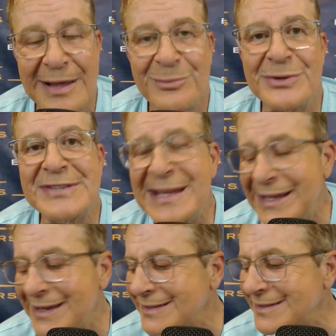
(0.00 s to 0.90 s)

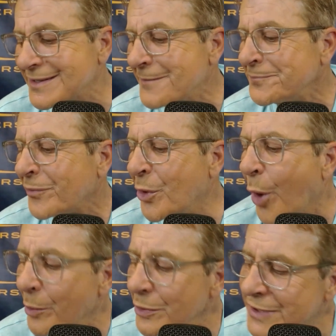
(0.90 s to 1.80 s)
Porzingis, who
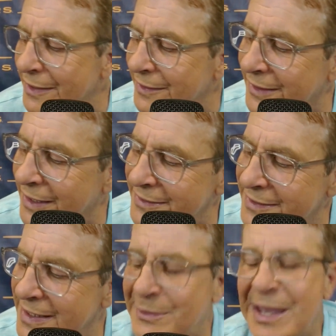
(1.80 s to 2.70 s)
almost had the
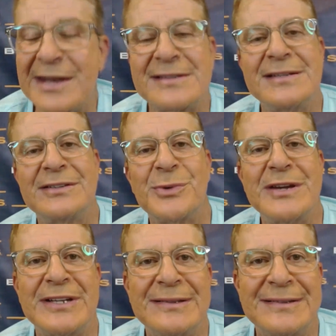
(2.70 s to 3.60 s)
same kind of
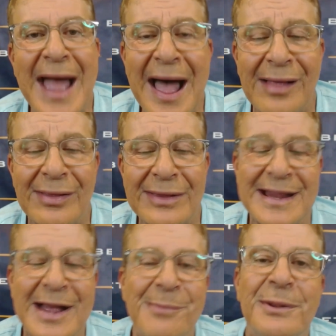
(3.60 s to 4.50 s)
situation in Dallas, now
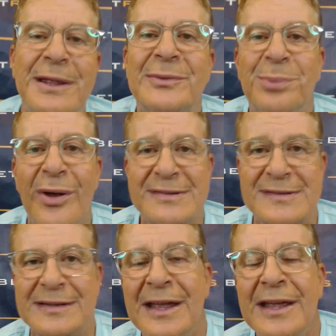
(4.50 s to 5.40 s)
playing for Boston,